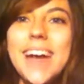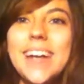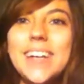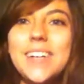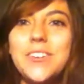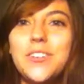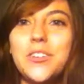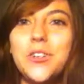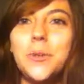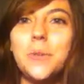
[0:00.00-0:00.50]

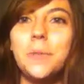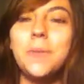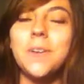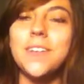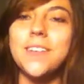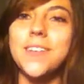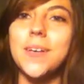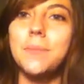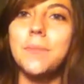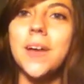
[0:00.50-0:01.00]
Hey YouTube,
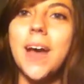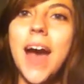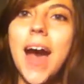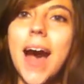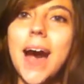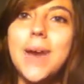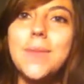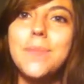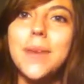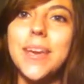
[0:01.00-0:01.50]
what's up?
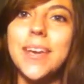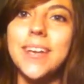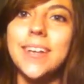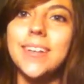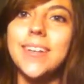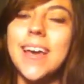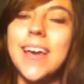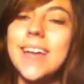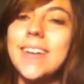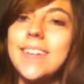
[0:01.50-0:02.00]
I'm
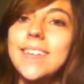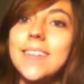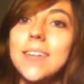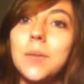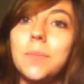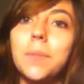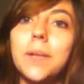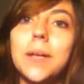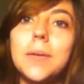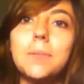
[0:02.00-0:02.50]
Megan, and
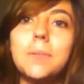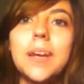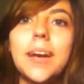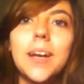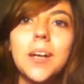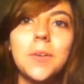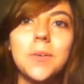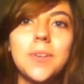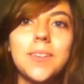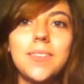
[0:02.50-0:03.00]
instead of playing
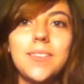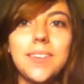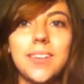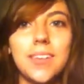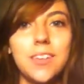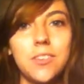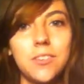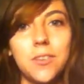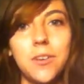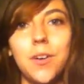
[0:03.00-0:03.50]
piano and
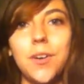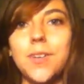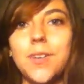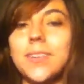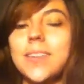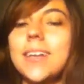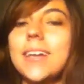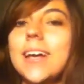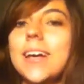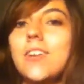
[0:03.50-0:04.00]
singing
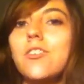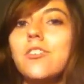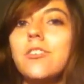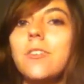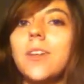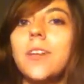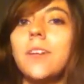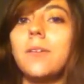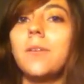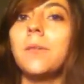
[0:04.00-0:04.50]
songs like I
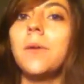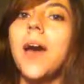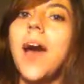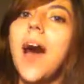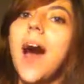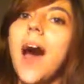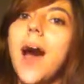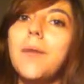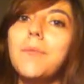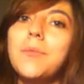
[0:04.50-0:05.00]
usually do,
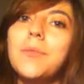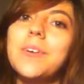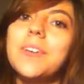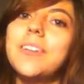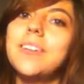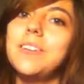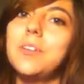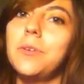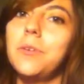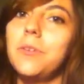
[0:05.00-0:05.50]
I'm
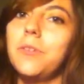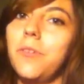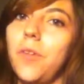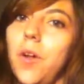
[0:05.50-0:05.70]
going to do a